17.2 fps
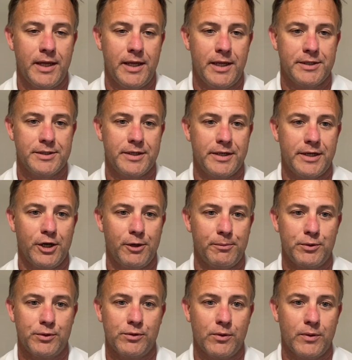is going to
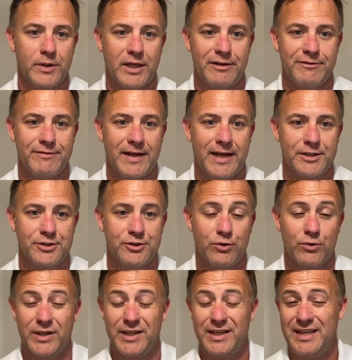help you grow a lot
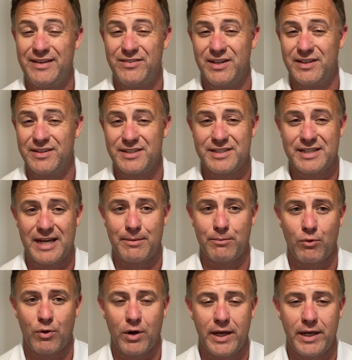faster, or even at the
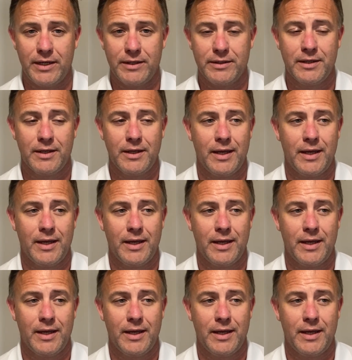same rate,